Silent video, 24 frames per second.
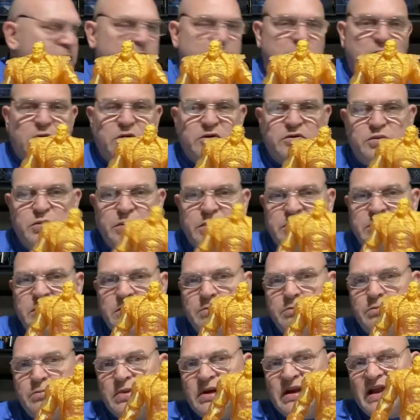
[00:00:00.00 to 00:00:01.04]
goes with
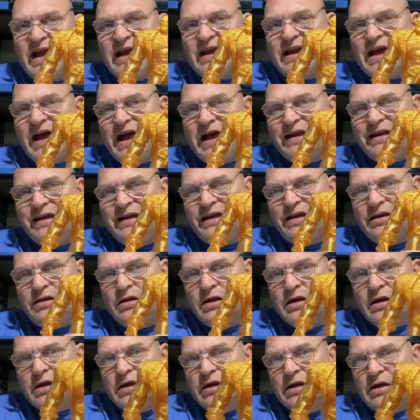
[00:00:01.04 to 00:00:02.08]
it, but I got it.
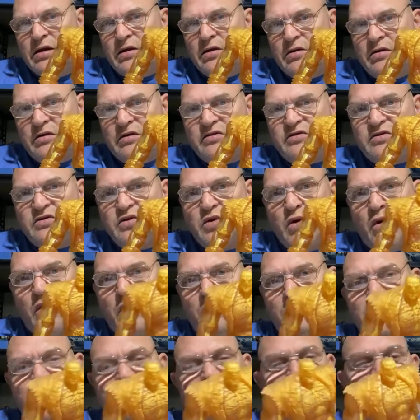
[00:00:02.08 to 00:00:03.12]
It's
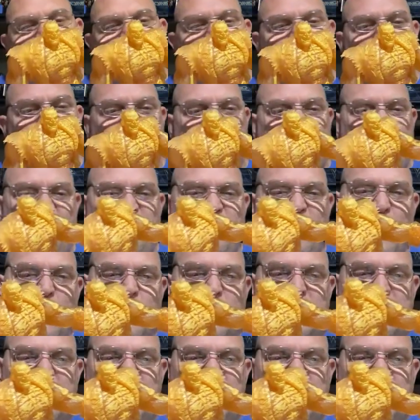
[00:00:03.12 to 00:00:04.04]
normally like a $40,